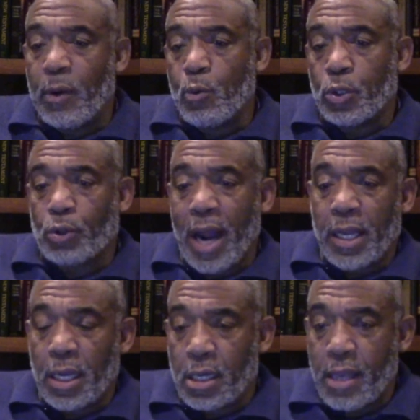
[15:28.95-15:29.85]
and we'll try
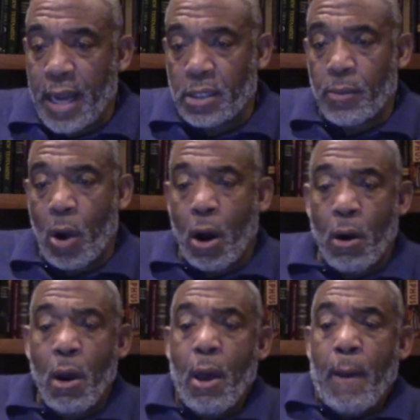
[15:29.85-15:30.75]
to get to that tomorrow.